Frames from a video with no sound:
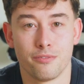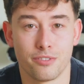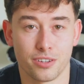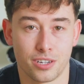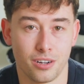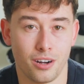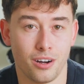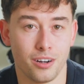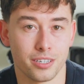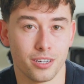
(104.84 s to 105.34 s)

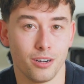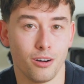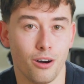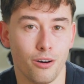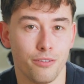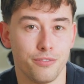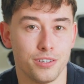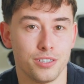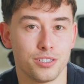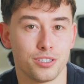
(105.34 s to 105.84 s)
Verkada
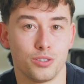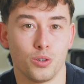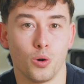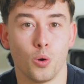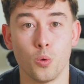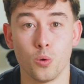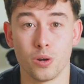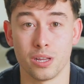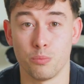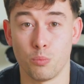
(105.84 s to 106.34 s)
offers an
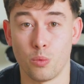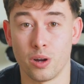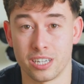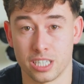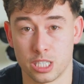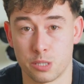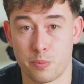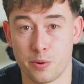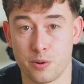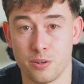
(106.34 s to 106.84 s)
all-in-one
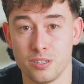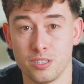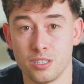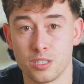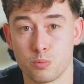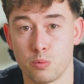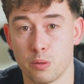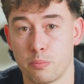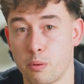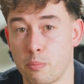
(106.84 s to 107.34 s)

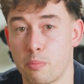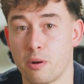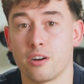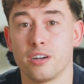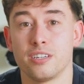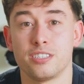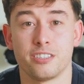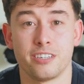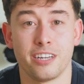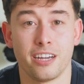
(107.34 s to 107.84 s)
experience with
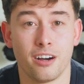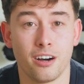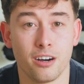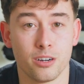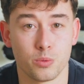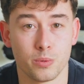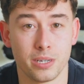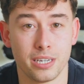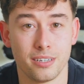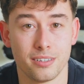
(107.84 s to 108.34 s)
proprietary
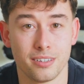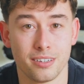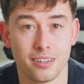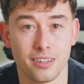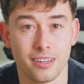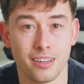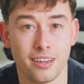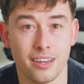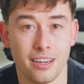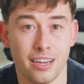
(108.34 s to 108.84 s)
hardware.
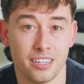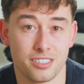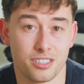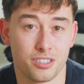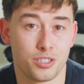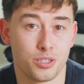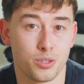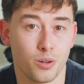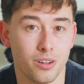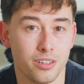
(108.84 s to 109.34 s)
It's a
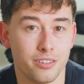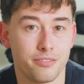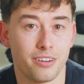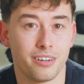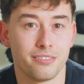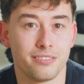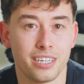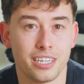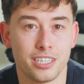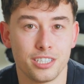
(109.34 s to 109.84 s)
solid
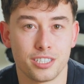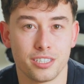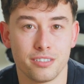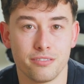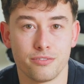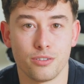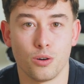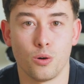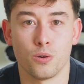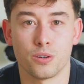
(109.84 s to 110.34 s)
foundation
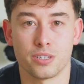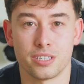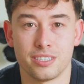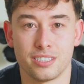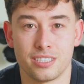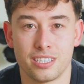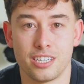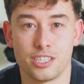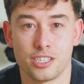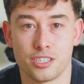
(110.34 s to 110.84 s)
for
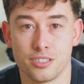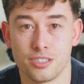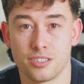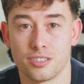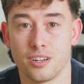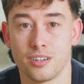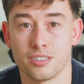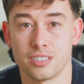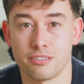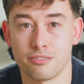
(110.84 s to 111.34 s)
organizations
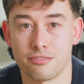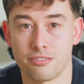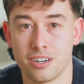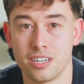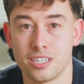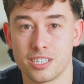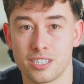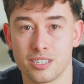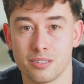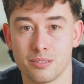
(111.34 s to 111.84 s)
starting
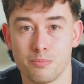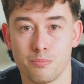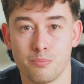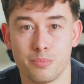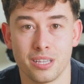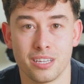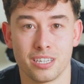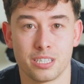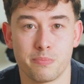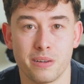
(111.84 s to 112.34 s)
fresh,
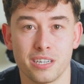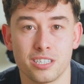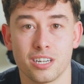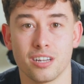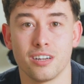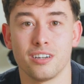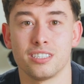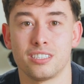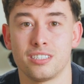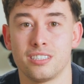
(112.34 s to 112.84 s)
but they
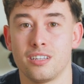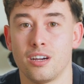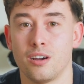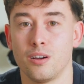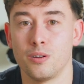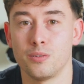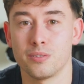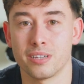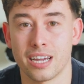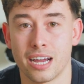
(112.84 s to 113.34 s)
specialize in their
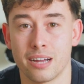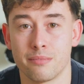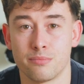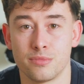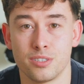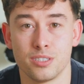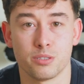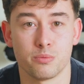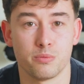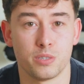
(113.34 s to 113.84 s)
own
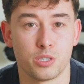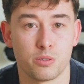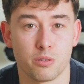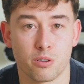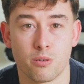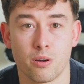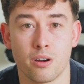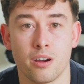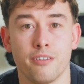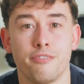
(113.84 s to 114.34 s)
cameras which
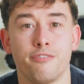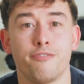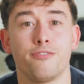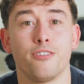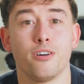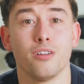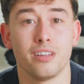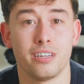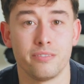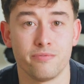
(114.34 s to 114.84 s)
require
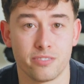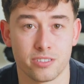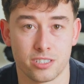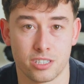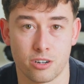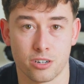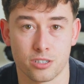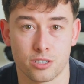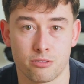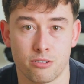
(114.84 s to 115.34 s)
full
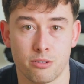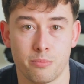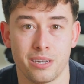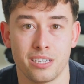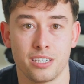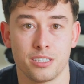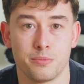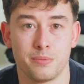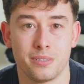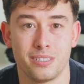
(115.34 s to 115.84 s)
infrastructure
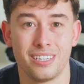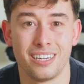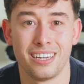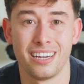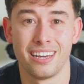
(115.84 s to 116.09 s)
replacement